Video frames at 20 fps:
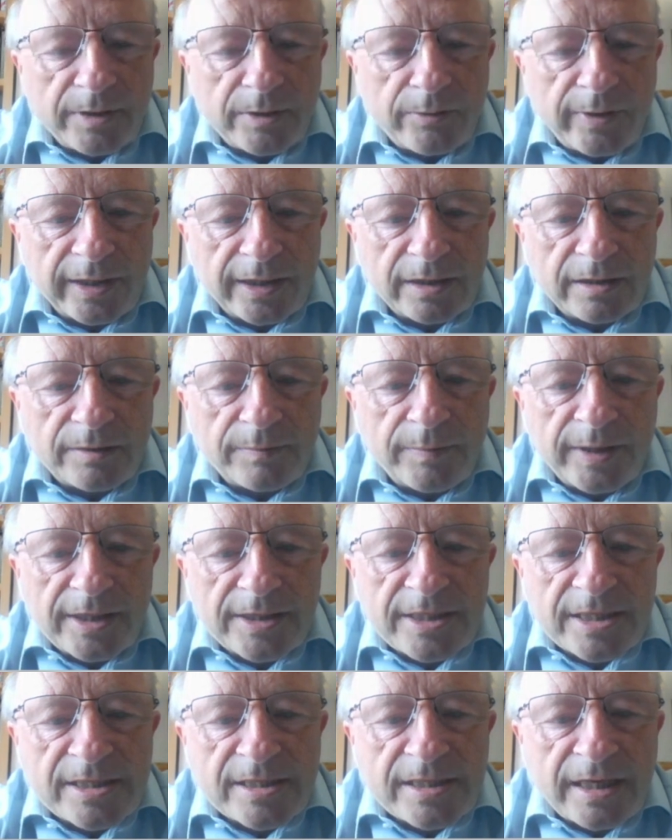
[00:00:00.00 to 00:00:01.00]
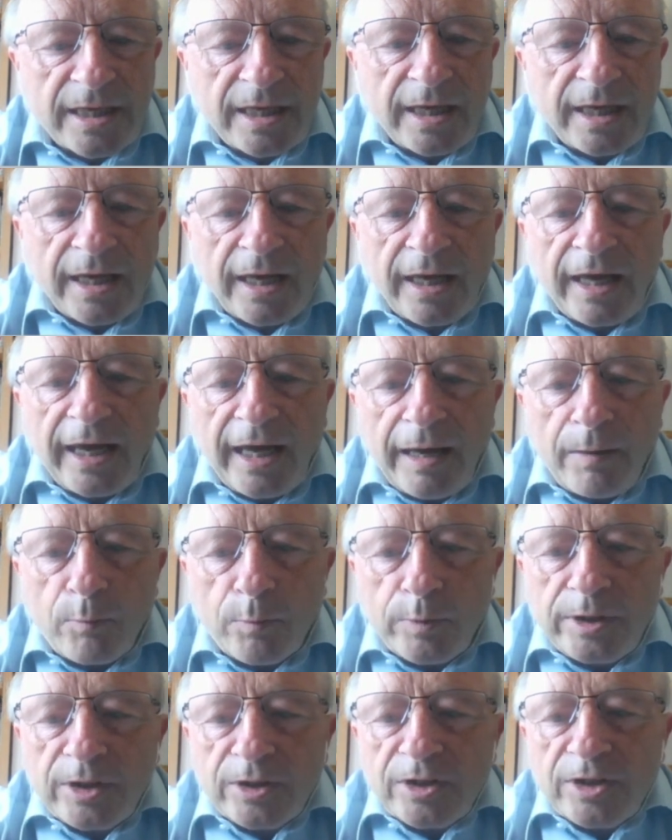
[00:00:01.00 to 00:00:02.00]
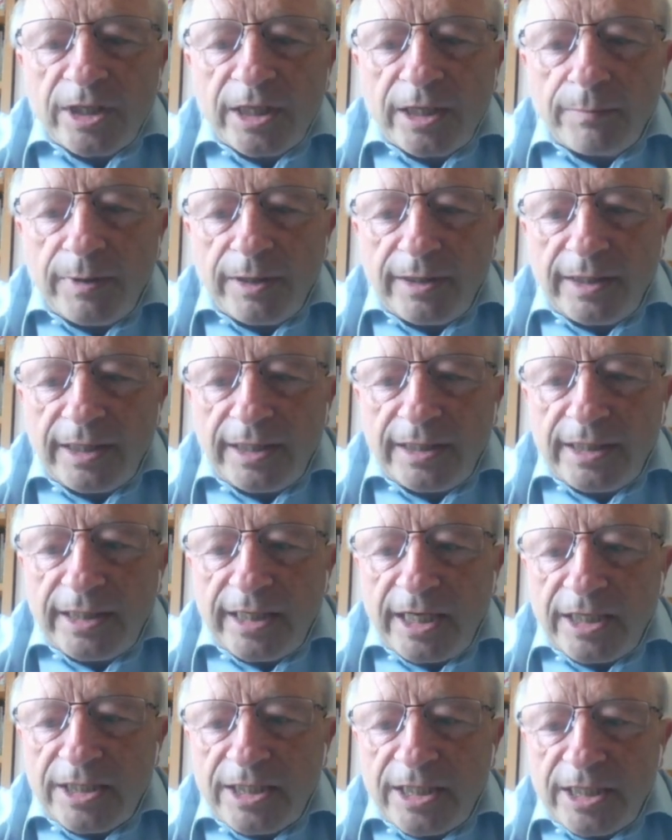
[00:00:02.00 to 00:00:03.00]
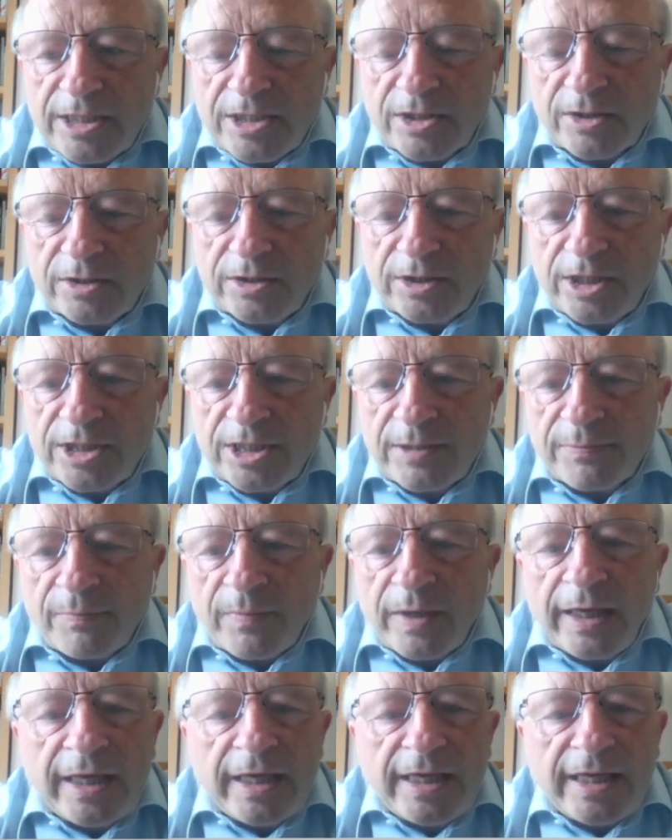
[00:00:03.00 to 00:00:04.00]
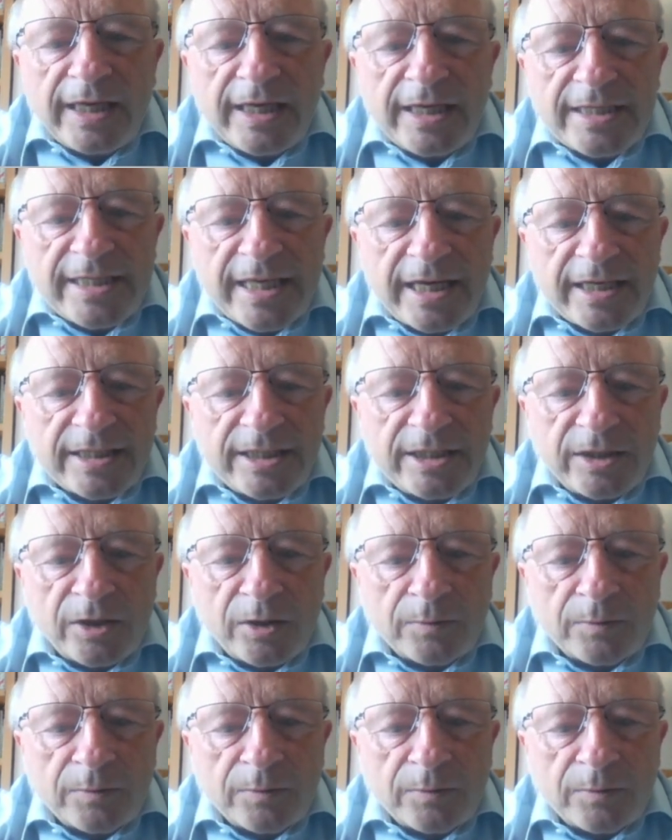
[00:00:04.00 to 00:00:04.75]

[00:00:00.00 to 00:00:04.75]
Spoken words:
on a regular basis. The other thing about ADHD as a condition is that,